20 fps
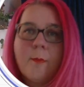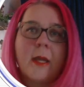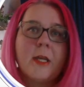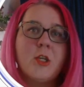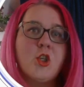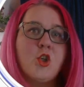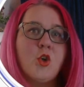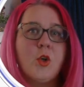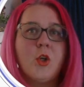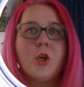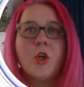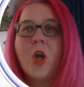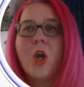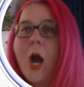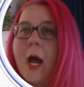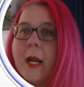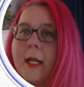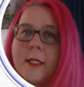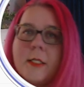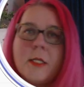make sure you
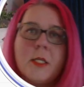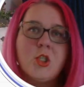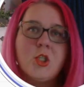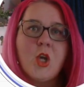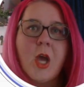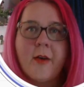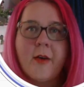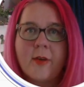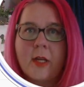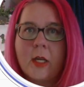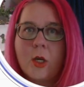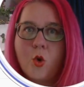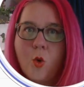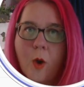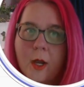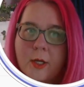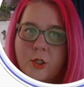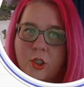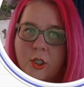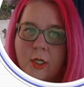got it, did you have any
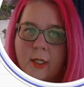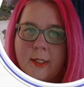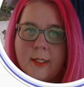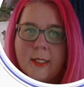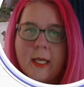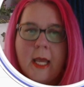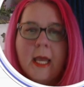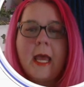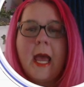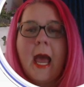questions?